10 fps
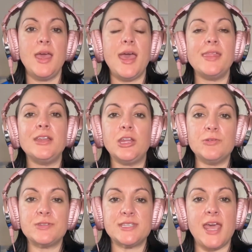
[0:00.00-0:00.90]
And then
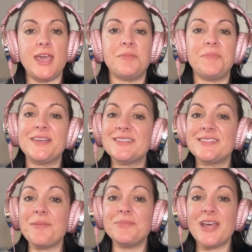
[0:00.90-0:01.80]
you say, because
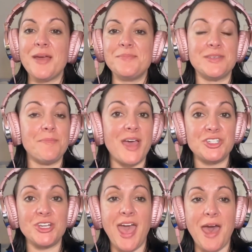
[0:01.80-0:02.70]
sometimes the
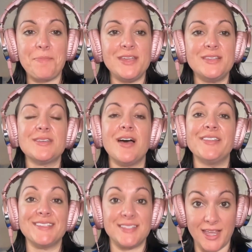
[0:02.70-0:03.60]
magic happens on
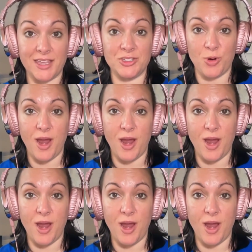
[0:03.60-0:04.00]
the second try.